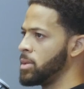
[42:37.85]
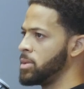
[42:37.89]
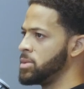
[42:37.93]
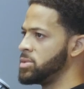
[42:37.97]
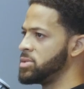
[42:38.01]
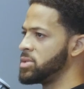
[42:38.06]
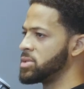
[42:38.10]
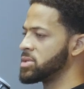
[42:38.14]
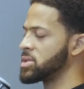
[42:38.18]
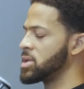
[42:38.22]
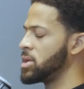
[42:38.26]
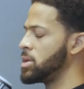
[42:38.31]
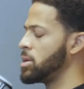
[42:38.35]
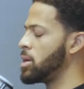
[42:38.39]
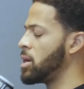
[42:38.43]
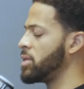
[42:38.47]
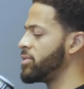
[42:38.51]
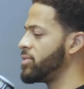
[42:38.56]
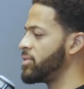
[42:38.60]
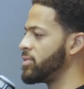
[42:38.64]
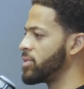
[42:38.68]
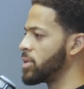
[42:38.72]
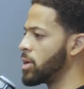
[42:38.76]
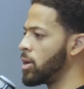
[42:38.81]
just getting
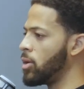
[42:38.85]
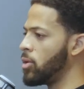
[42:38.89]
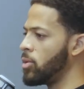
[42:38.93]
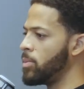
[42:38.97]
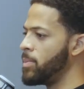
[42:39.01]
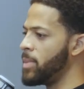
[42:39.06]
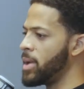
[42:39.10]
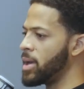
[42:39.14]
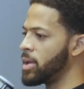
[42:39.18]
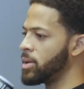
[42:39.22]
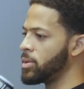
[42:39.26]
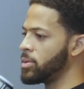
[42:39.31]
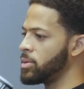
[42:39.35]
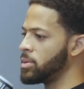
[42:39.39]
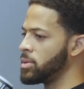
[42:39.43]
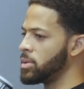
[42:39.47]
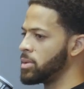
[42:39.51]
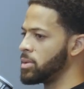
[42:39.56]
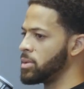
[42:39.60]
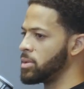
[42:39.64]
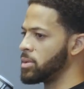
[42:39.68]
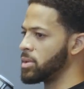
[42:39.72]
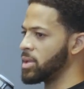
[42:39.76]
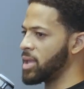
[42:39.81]
off of a gold medal
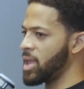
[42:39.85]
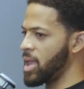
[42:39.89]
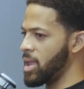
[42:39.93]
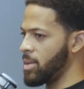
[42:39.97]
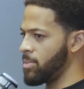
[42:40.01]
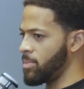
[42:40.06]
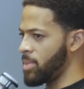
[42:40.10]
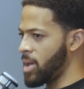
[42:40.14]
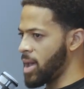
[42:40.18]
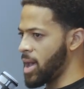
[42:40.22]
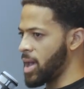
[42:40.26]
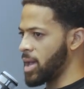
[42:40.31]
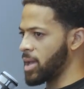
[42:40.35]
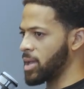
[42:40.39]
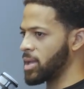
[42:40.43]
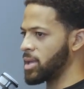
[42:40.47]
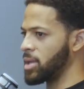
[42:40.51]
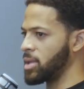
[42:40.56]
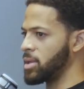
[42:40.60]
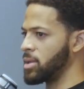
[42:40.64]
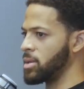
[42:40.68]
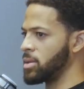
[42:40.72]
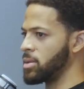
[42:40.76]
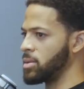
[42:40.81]
and came back
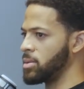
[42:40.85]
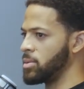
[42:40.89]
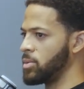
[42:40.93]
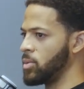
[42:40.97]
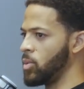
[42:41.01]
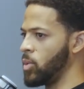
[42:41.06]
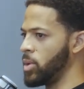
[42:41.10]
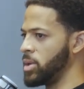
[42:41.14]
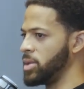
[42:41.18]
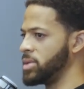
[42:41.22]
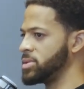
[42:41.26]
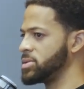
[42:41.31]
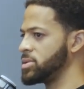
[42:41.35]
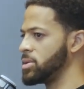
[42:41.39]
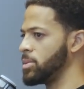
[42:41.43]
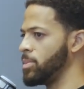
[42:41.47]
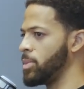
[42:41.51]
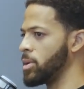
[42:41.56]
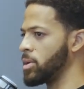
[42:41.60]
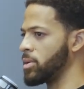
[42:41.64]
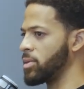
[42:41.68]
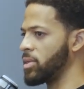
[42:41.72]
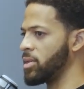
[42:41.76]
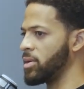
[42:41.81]
and witnessed the
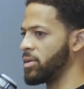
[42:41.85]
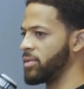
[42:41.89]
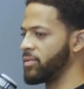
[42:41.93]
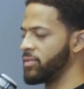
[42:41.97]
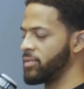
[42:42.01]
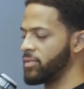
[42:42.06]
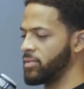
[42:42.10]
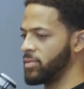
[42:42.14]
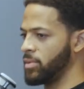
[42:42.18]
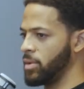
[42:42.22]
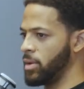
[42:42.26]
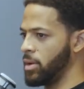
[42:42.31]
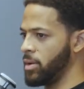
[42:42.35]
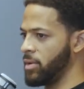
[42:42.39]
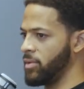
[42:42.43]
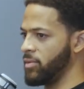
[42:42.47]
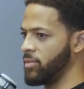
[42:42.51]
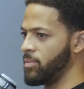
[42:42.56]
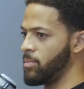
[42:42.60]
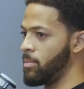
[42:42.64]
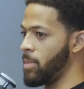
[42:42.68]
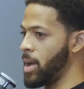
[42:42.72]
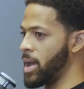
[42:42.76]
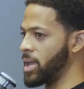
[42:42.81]
birth of
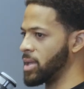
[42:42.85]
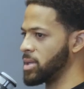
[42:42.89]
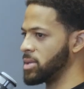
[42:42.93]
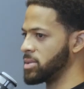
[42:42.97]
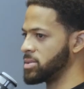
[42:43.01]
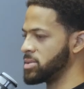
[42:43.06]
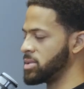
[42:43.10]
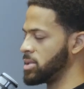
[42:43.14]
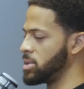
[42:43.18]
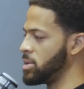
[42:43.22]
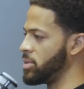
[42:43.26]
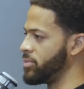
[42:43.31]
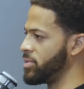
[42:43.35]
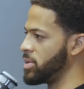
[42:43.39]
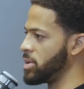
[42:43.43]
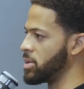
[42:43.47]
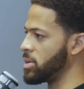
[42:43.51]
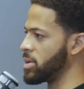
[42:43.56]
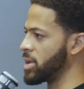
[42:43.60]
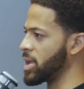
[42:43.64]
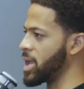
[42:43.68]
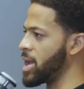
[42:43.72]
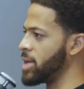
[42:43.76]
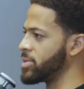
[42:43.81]
of Myka sitting over there
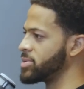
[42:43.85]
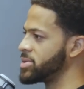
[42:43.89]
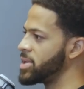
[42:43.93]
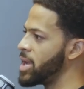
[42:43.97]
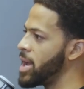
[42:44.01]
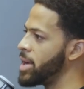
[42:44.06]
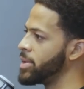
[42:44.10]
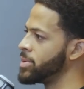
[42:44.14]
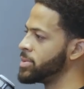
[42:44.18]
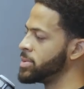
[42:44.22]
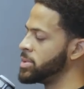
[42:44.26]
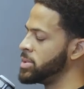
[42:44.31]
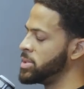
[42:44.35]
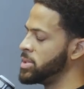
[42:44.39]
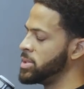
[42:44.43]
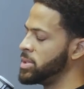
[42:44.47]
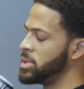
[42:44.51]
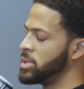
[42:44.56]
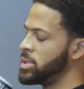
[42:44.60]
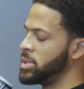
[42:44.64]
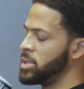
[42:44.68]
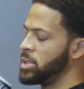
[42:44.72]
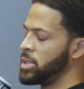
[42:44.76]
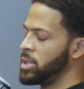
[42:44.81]
on the couch now.
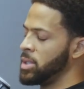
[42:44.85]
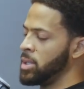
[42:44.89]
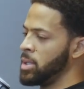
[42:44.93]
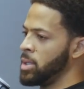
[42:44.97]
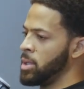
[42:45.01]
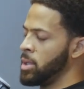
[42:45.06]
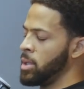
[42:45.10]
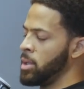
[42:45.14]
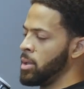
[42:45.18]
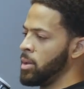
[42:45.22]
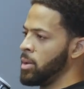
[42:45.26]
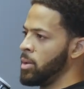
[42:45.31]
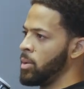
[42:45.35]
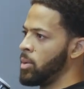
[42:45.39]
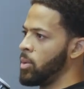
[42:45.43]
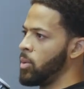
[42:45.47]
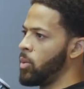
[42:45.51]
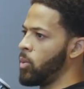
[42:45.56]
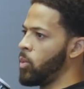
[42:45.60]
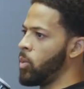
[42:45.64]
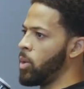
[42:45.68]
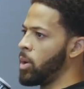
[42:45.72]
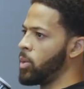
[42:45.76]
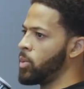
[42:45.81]

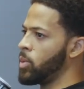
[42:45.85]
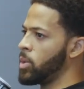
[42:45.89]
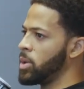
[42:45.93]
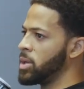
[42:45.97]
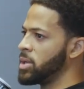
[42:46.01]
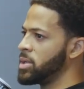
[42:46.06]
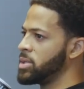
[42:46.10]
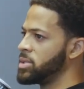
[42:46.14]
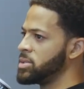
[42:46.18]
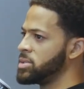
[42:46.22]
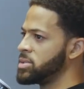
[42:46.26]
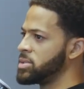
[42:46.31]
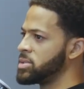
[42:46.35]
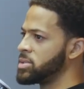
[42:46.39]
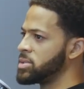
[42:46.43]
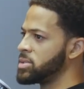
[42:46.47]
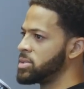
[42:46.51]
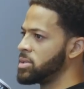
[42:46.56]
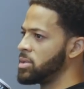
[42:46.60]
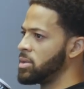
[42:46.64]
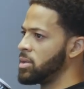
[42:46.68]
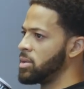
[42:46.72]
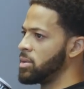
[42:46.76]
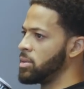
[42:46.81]
What
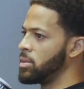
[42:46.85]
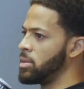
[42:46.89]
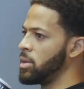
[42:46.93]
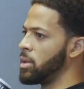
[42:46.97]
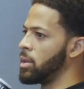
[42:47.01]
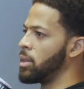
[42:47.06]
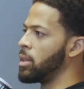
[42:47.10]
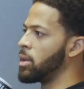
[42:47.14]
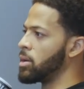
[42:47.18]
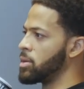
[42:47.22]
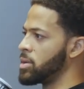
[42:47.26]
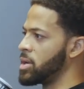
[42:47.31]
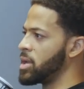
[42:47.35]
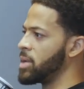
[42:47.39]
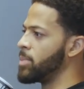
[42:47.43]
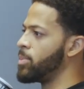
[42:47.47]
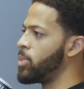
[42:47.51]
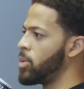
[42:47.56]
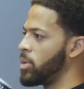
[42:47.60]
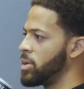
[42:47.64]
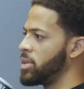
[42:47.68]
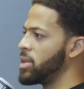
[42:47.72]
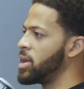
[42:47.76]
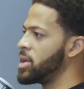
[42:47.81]
was the learning
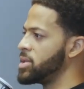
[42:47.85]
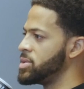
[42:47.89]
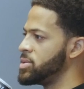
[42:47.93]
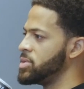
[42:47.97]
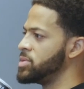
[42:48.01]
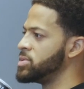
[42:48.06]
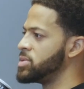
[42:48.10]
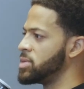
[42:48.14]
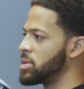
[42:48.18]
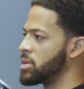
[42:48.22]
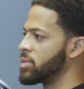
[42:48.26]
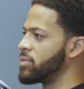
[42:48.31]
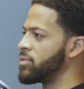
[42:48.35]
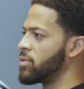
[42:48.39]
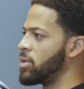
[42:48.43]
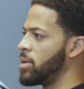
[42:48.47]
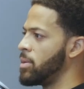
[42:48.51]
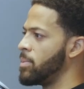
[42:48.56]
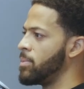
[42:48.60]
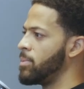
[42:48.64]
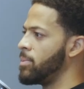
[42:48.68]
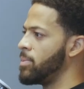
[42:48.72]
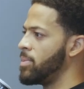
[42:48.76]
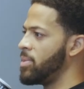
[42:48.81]
point that you took
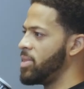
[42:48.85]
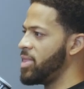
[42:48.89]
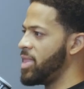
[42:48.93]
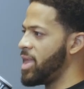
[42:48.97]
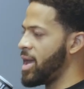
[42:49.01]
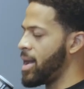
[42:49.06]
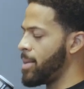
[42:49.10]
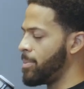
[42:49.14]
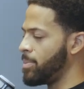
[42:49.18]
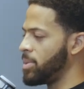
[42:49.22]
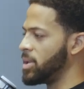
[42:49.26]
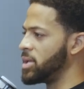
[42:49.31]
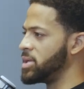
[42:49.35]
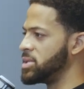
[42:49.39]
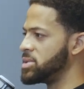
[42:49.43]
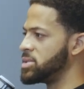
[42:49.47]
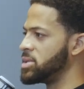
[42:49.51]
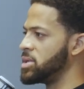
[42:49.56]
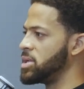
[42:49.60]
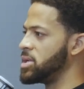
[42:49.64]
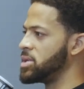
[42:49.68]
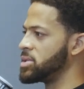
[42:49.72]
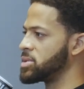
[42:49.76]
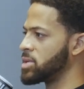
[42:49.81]
from that place
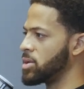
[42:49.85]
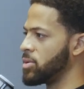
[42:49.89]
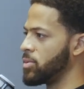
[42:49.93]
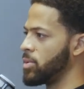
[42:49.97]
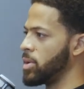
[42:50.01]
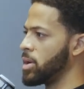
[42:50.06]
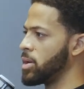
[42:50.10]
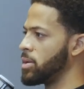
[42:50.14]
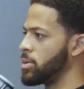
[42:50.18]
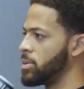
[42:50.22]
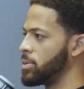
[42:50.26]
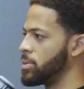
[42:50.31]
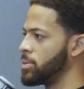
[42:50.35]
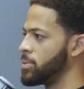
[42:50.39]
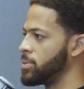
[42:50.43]
in his career?